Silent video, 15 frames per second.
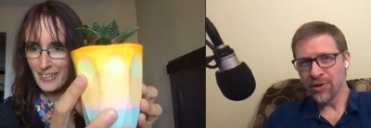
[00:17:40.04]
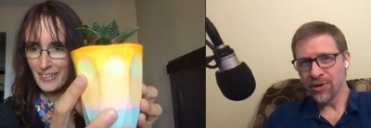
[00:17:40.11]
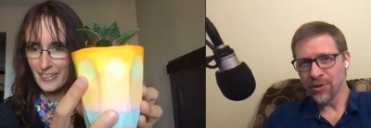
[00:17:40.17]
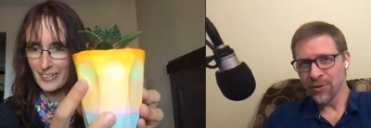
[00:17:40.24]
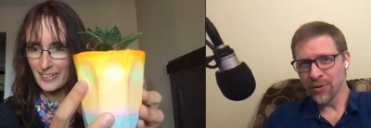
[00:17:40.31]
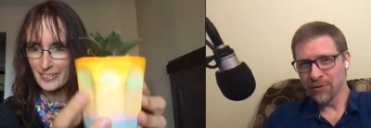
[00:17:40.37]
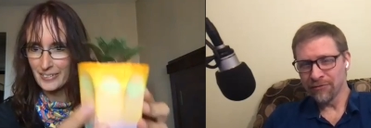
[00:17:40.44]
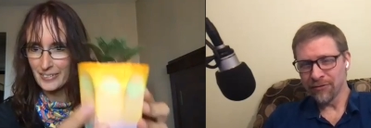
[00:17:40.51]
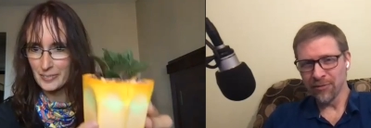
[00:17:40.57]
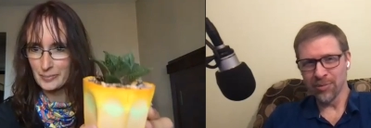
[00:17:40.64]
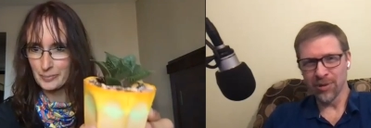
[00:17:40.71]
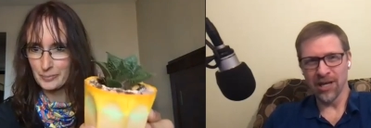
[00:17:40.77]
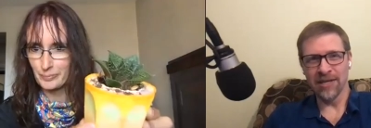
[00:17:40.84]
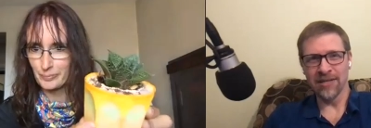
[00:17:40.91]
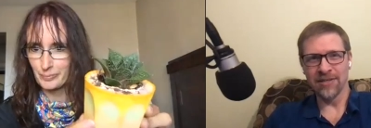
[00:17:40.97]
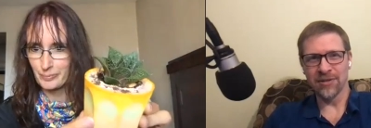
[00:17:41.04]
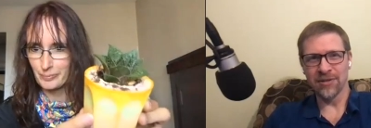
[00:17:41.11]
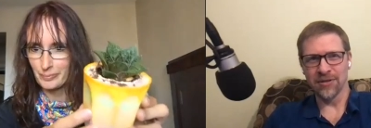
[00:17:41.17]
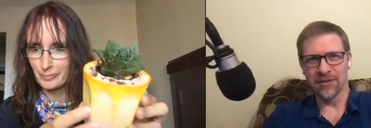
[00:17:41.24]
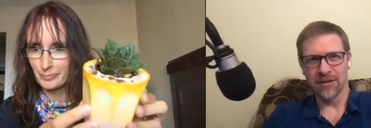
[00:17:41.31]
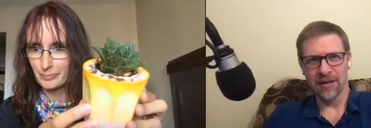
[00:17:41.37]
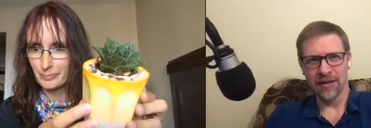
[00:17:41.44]
Speaker 1: beautiful
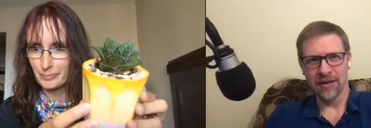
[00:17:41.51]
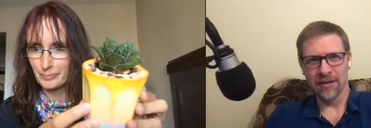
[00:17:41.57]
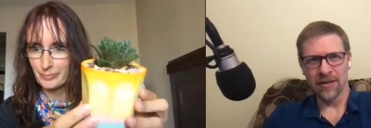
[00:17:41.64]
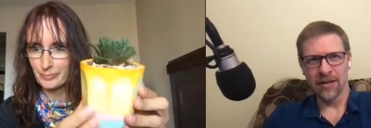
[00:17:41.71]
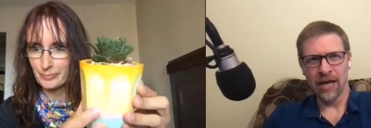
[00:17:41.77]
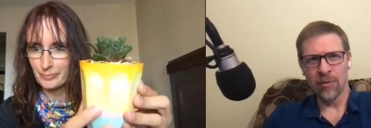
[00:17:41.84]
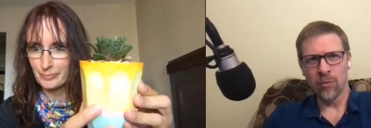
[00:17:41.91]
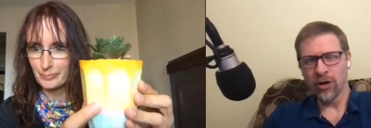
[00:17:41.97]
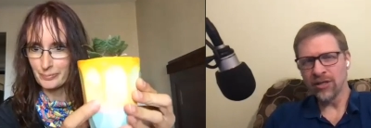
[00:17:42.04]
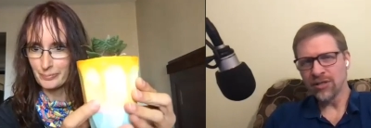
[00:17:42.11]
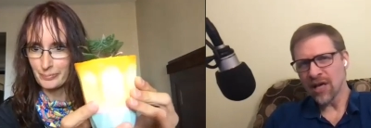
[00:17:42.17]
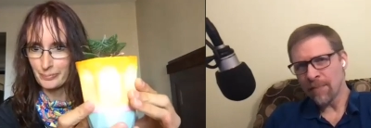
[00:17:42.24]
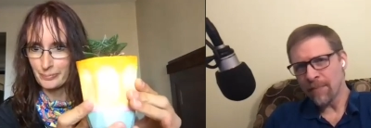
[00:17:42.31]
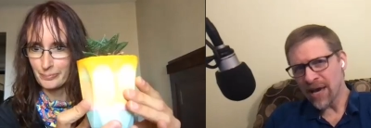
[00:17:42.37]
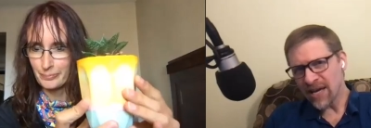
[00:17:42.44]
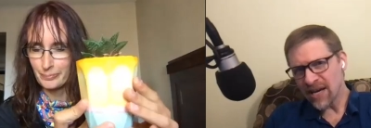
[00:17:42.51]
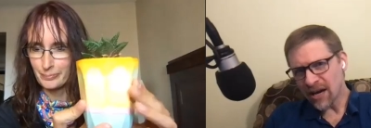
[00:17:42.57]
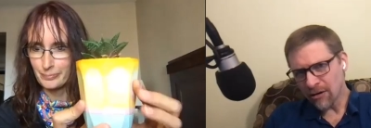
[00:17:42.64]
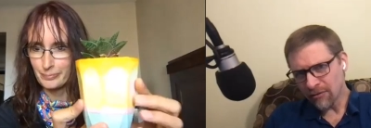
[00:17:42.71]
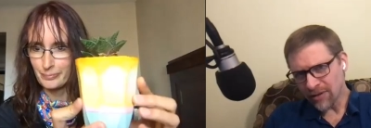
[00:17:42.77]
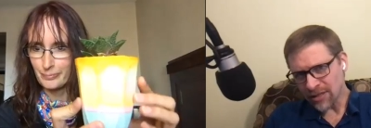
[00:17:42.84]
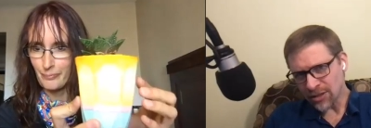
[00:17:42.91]
planter. Oh, and what is that made
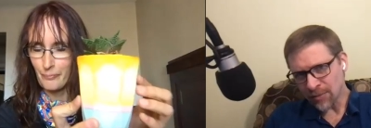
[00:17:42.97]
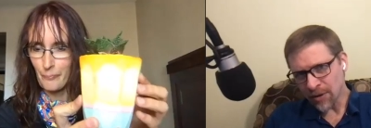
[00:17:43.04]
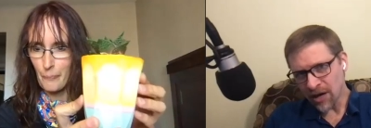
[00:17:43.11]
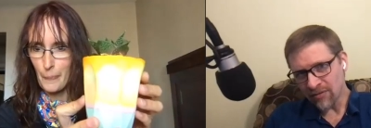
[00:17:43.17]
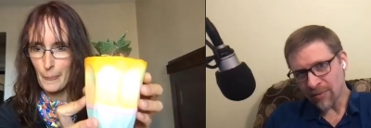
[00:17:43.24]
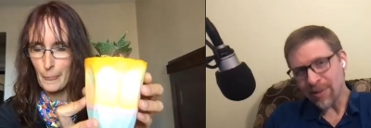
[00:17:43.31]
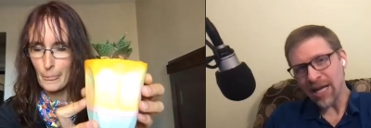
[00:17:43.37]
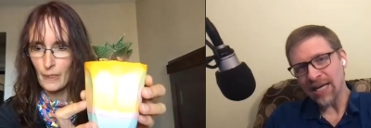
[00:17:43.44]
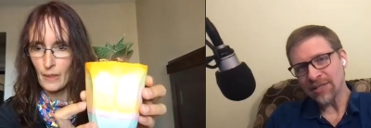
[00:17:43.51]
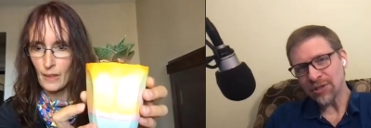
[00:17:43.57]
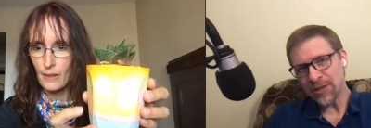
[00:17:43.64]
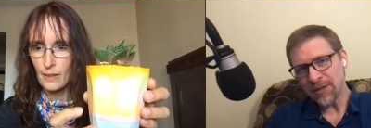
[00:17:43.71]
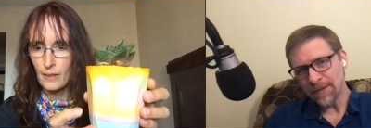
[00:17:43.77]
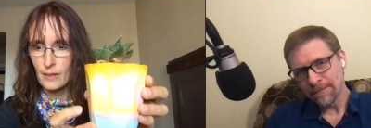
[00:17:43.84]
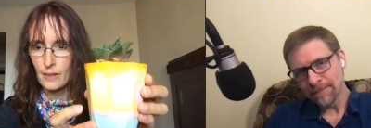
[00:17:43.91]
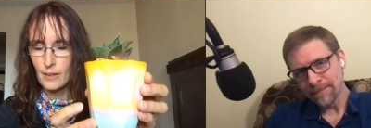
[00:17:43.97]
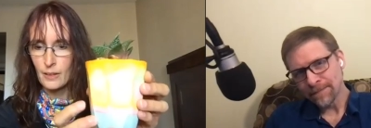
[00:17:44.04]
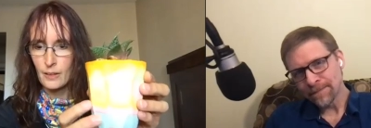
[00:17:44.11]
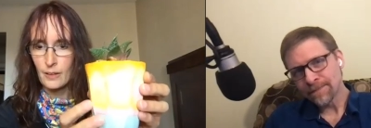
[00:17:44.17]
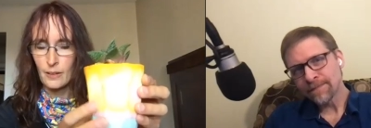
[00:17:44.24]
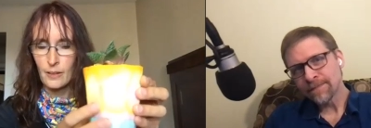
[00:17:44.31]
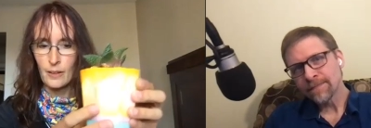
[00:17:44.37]
out of? That's some kind of a plaster?
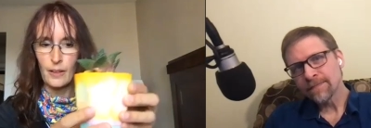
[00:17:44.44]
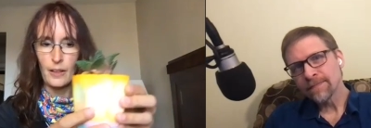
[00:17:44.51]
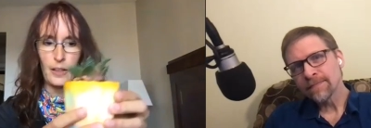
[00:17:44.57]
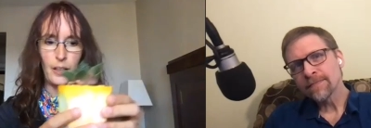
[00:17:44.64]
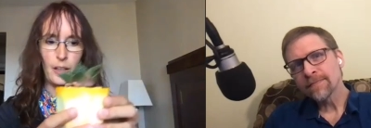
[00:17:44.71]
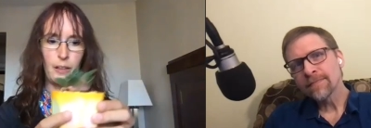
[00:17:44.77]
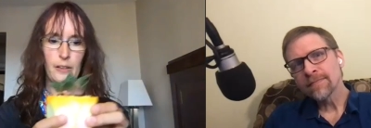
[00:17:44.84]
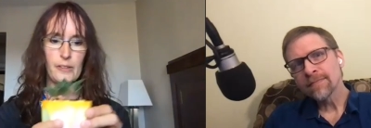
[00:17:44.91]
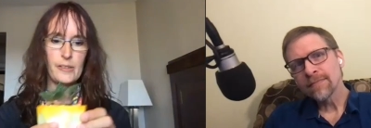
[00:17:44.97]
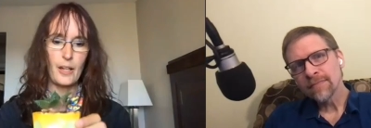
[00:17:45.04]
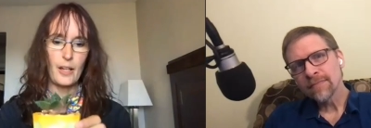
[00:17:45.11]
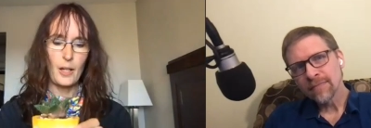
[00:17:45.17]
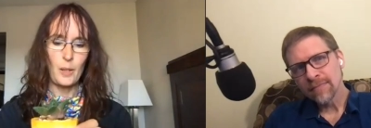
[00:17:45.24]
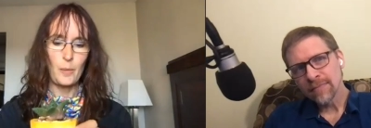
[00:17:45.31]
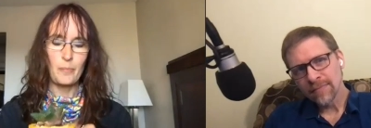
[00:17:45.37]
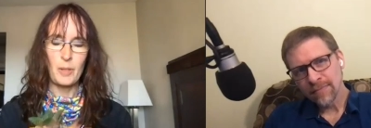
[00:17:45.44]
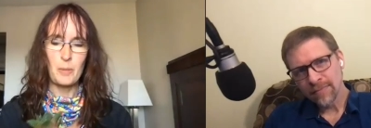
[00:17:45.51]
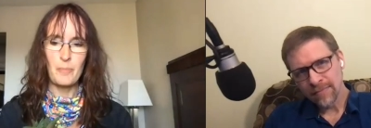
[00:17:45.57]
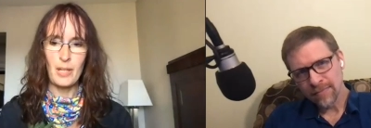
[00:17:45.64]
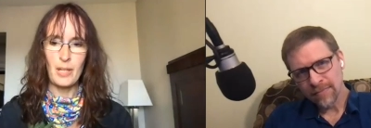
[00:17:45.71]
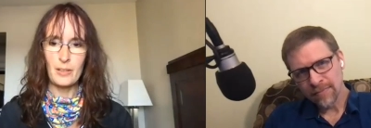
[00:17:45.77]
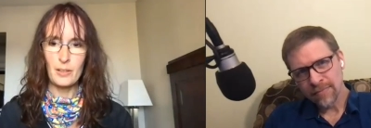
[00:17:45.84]
Speaker 2: It's um, the
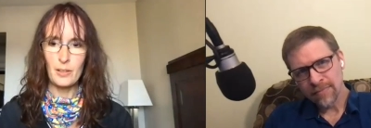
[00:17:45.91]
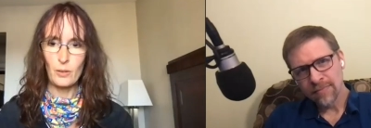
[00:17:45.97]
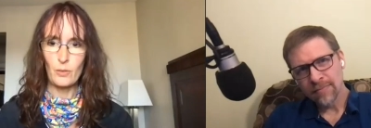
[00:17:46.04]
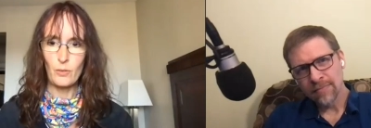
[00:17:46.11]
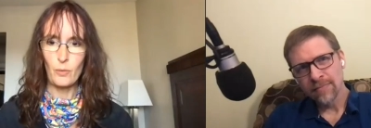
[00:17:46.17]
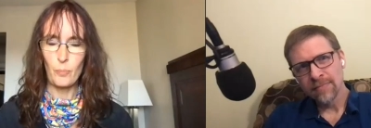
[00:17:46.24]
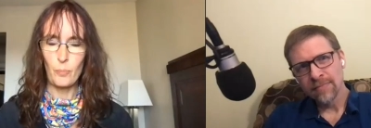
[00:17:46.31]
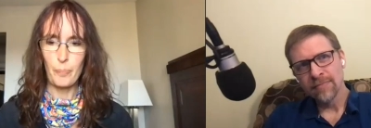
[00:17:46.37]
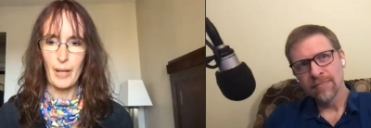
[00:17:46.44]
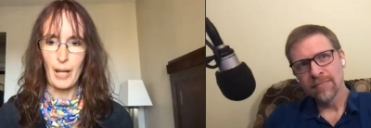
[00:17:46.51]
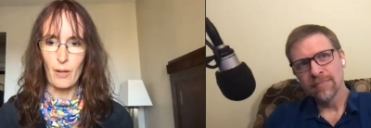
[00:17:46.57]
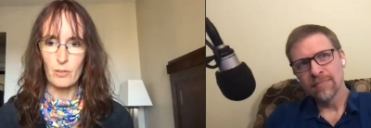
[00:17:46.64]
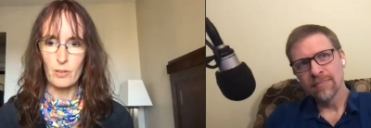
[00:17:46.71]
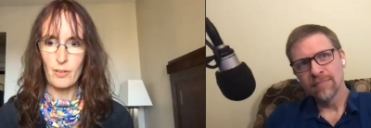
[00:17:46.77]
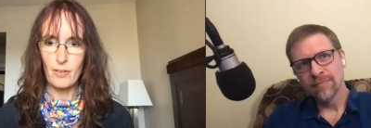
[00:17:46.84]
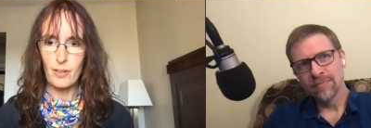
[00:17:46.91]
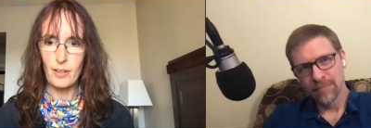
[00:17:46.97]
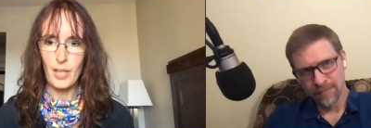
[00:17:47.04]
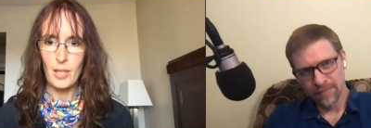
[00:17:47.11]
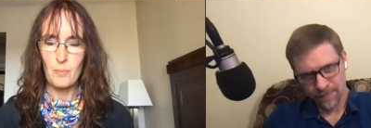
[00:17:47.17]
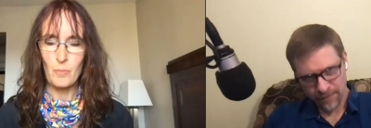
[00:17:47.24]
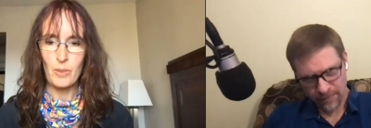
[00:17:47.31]
Mayku powder that
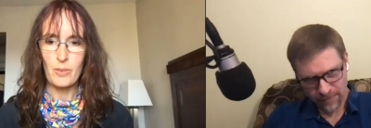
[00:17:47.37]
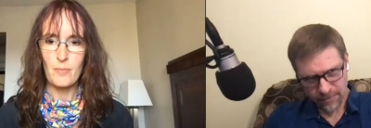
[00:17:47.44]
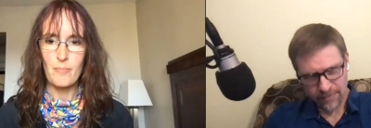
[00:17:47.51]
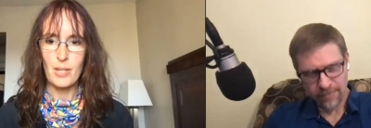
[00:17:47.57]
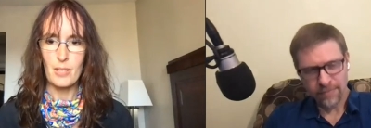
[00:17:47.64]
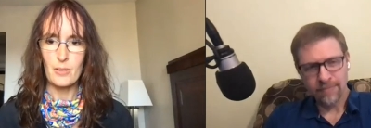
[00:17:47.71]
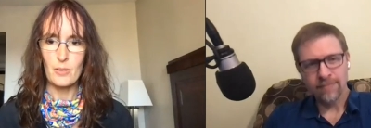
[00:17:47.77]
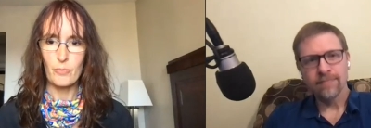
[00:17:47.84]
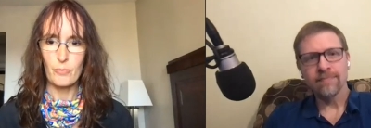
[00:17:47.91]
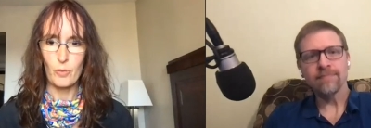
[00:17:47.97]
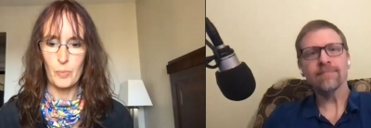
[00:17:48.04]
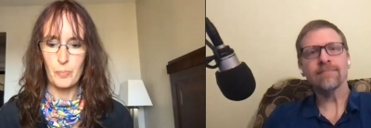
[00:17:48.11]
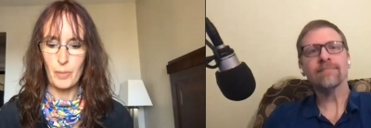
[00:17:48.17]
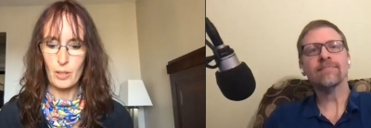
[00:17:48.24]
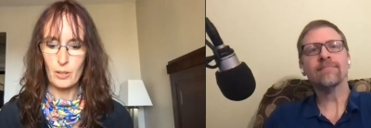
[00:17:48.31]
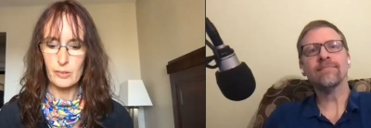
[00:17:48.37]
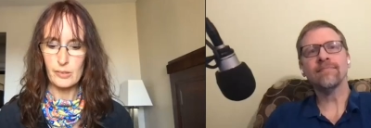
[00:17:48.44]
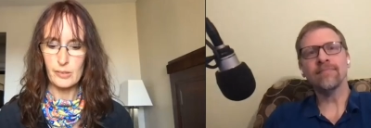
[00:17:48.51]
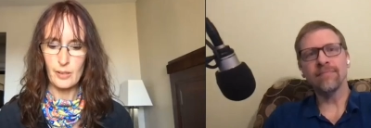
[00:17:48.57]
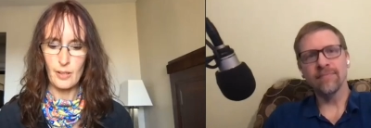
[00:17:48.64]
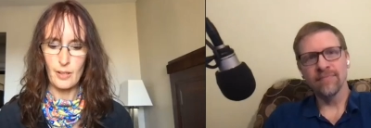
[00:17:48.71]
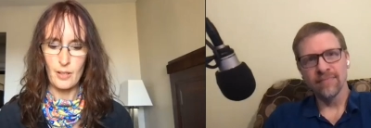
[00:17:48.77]
came with the Mayku form box.
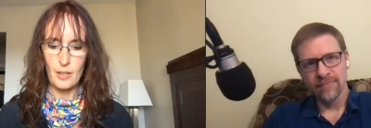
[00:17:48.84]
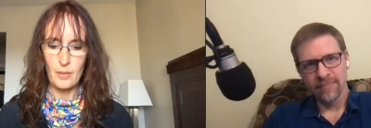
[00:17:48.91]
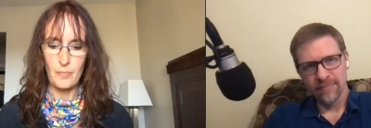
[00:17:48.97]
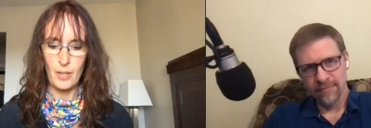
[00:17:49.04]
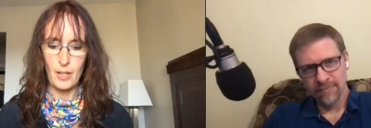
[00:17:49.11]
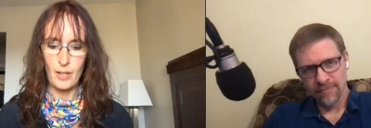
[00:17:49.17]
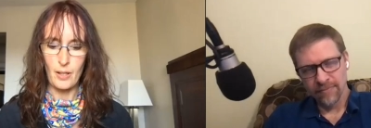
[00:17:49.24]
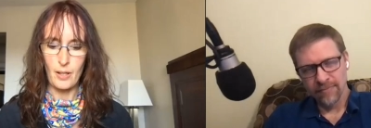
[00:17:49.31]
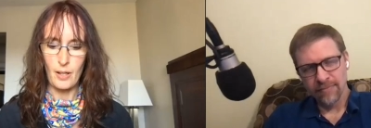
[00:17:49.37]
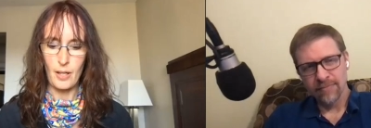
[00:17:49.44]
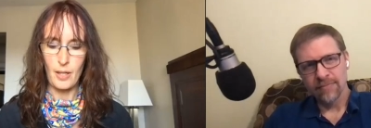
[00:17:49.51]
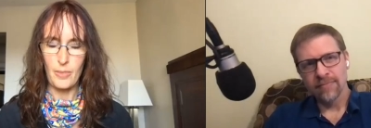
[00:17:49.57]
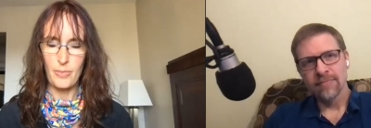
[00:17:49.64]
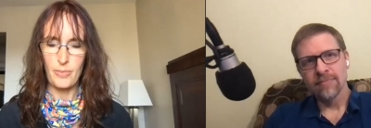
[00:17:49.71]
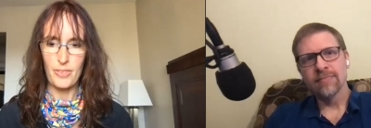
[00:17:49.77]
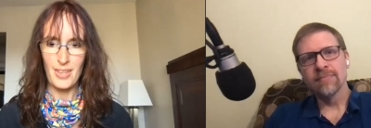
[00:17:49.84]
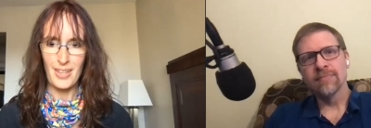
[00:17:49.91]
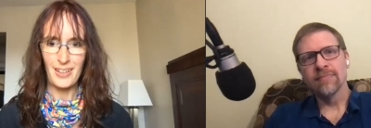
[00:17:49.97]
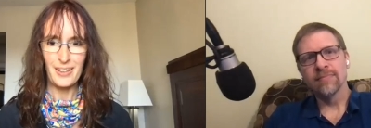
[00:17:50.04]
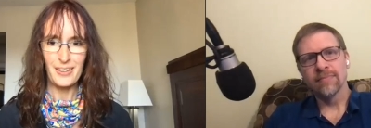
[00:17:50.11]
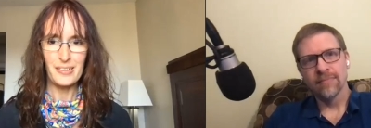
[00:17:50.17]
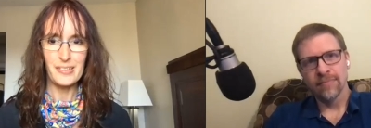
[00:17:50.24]
Um, I think
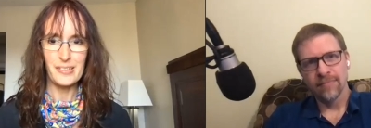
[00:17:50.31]
it's